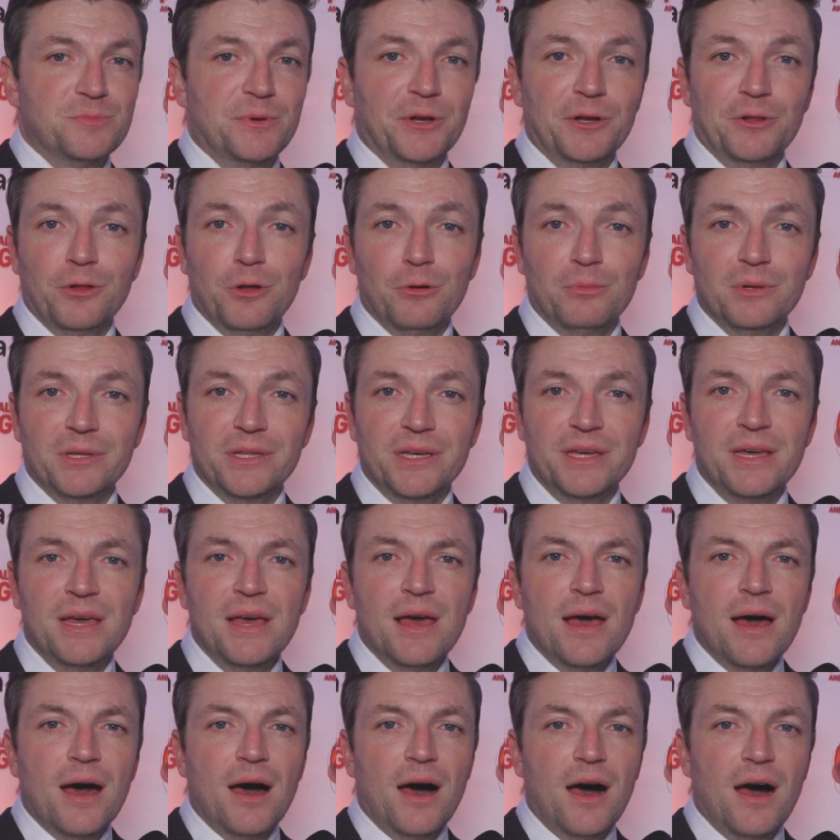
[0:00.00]
but globally,
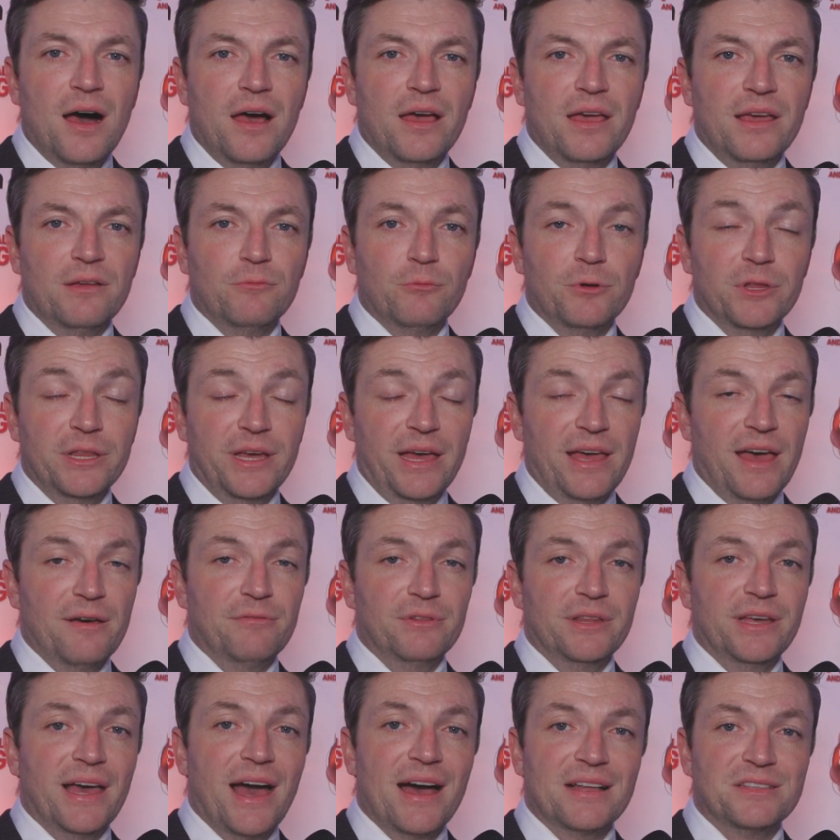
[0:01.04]
and really
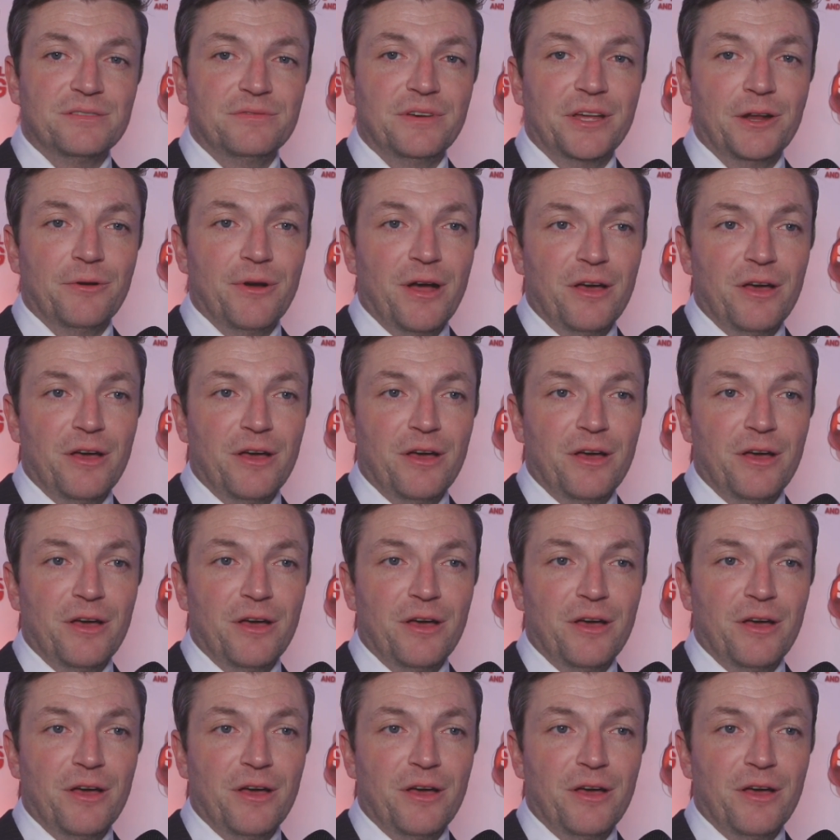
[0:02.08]
heavily activate